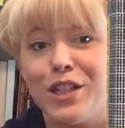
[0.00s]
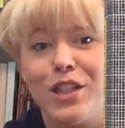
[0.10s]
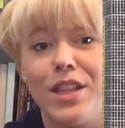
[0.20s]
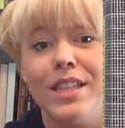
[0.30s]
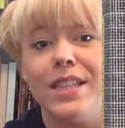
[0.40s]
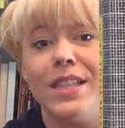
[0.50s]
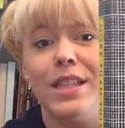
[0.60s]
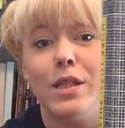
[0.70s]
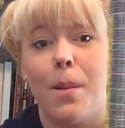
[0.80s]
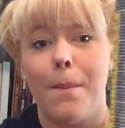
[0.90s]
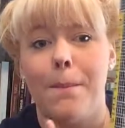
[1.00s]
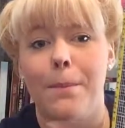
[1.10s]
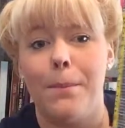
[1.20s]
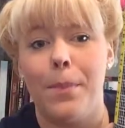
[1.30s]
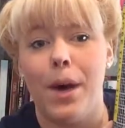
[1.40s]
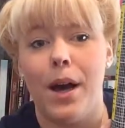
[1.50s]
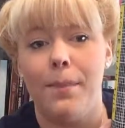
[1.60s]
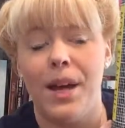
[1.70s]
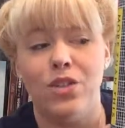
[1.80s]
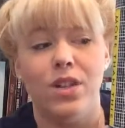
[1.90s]
So this is by
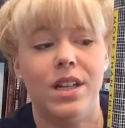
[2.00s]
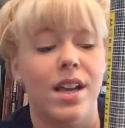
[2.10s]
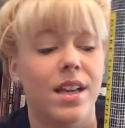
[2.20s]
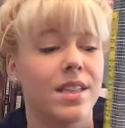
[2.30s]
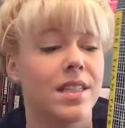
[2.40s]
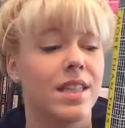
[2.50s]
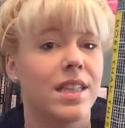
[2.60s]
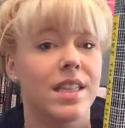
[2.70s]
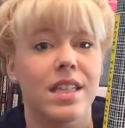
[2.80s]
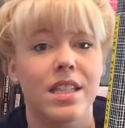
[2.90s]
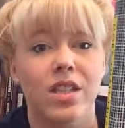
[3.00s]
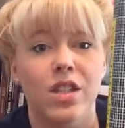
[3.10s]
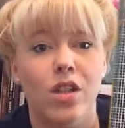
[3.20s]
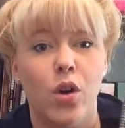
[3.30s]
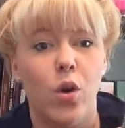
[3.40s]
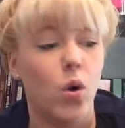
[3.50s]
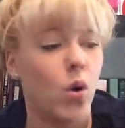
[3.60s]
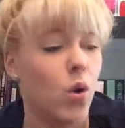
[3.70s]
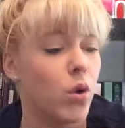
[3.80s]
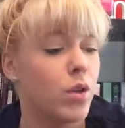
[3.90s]
Patrick Ness. This is
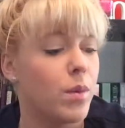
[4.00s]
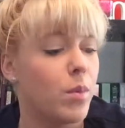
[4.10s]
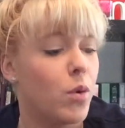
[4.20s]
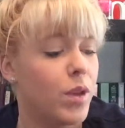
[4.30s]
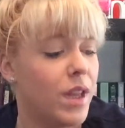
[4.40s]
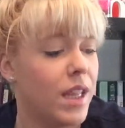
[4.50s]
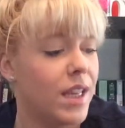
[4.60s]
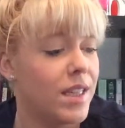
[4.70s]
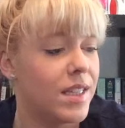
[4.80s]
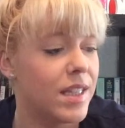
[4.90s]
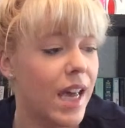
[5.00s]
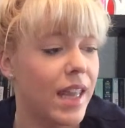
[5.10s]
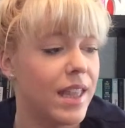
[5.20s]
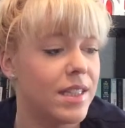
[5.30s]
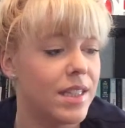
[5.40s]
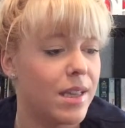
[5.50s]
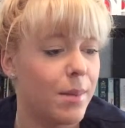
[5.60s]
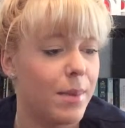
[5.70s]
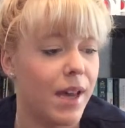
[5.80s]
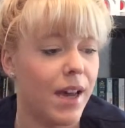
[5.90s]
called More Than This, and this is
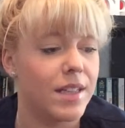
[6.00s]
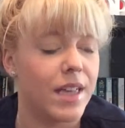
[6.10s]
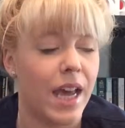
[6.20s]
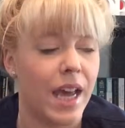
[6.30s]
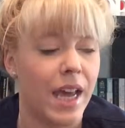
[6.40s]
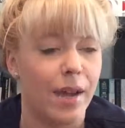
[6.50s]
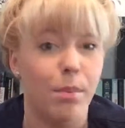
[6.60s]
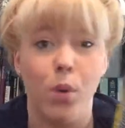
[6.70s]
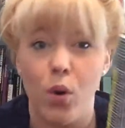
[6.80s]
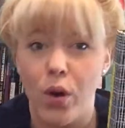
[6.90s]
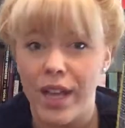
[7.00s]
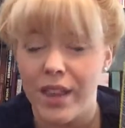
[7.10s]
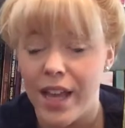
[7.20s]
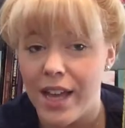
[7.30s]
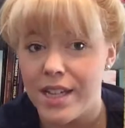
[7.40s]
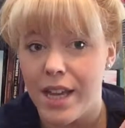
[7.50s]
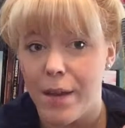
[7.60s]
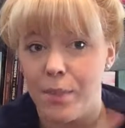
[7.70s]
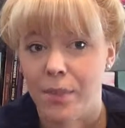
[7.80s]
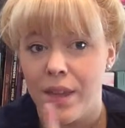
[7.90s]
about a boy that
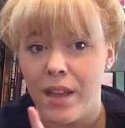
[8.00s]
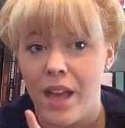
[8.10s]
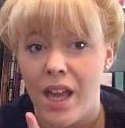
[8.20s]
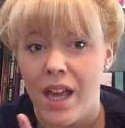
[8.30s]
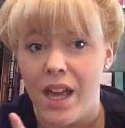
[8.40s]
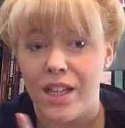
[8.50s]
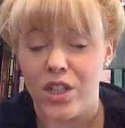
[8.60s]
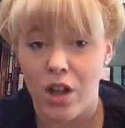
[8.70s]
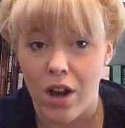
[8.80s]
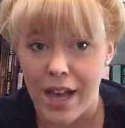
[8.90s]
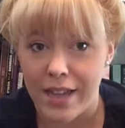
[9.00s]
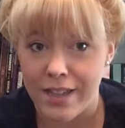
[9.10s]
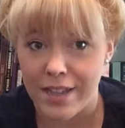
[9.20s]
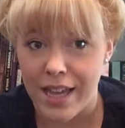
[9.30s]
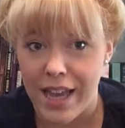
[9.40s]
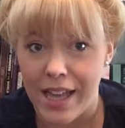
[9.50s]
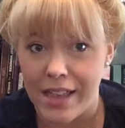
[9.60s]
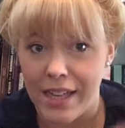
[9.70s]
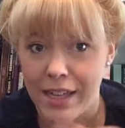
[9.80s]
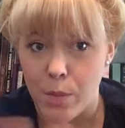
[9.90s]
dies
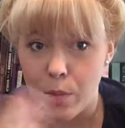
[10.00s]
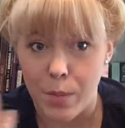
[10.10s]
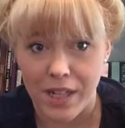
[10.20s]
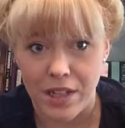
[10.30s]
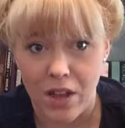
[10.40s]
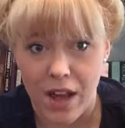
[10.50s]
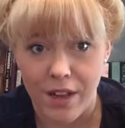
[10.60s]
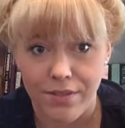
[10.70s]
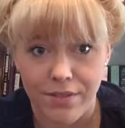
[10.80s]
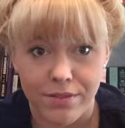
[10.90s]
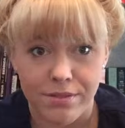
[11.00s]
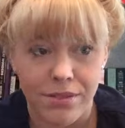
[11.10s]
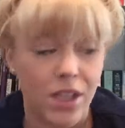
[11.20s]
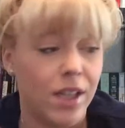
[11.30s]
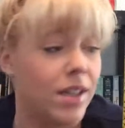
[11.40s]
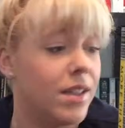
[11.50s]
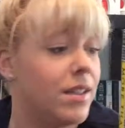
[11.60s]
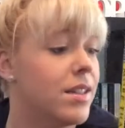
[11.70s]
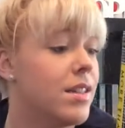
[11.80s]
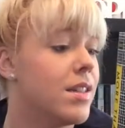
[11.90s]
and then comes back to life,
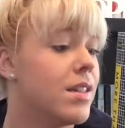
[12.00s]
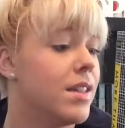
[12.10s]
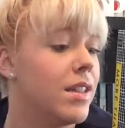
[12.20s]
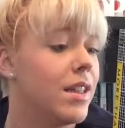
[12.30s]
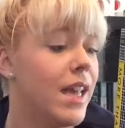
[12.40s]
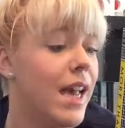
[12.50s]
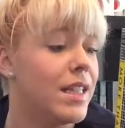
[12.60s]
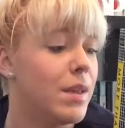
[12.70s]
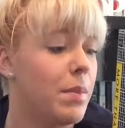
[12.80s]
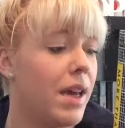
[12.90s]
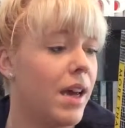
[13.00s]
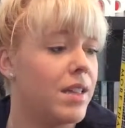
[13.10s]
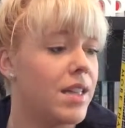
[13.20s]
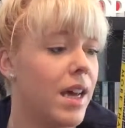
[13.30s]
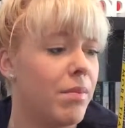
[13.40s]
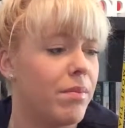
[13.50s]
and it's about